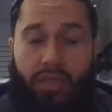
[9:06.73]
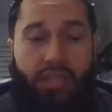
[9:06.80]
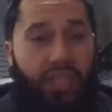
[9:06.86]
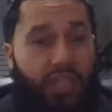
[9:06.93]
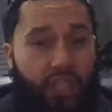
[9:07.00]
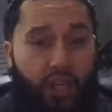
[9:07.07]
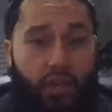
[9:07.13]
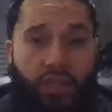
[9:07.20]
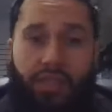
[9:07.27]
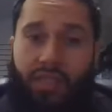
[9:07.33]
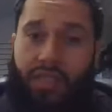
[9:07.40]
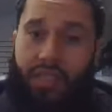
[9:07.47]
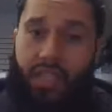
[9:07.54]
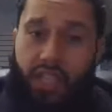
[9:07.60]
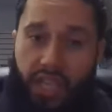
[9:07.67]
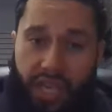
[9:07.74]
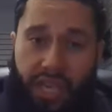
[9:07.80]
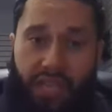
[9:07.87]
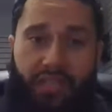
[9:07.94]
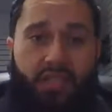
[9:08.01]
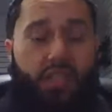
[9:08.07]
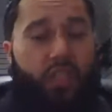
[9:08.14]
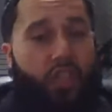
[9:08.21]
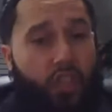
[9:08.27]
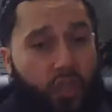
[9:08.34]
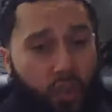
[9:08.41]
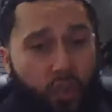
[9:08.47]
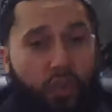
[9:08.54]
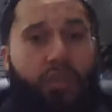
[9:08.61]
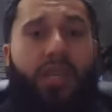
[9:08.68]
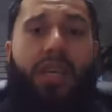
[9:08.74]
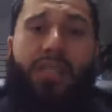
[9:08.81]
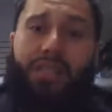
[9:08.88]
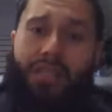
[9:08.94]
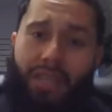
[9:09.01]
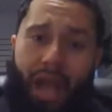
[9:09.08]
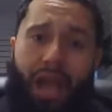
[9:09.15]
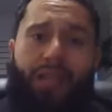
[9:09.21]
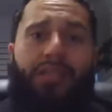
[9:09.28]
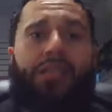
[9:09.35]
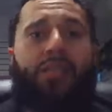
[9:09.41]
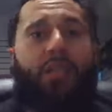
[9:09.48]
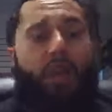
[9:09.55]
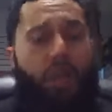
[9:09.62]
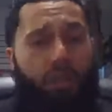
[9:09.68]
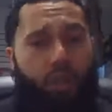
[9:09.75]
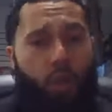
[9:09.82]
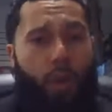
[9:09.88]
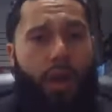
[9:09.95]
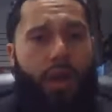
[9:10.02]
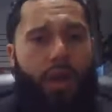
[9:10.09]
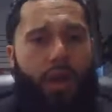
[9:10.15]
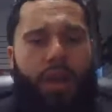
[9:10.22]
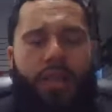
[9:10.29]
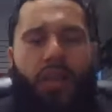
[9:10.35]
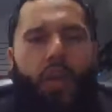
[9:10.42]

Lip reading: t-shirts, jeans, shoes, socks, underwear.